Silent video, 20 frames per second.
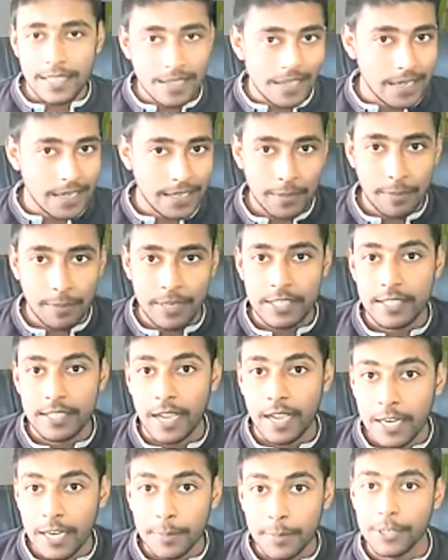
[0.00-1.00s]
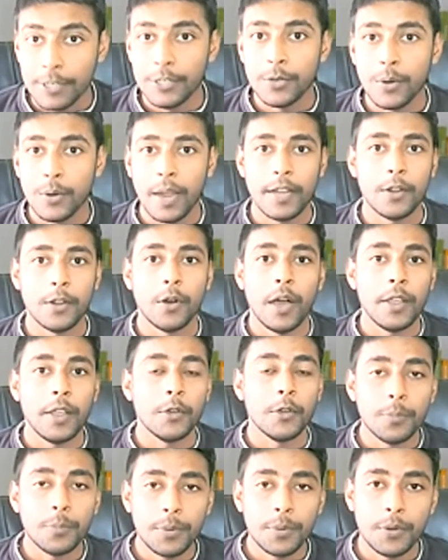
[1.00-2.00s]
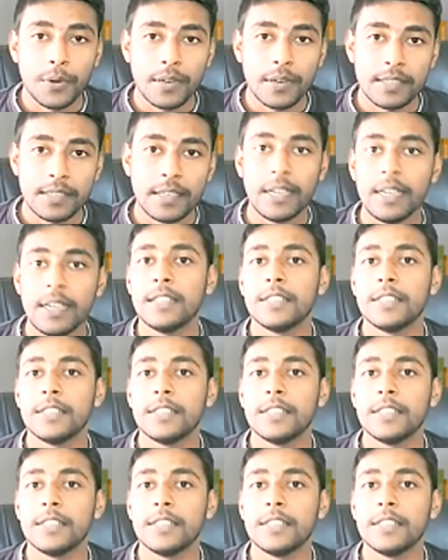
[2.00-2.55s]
little bit short video and I hope you understand.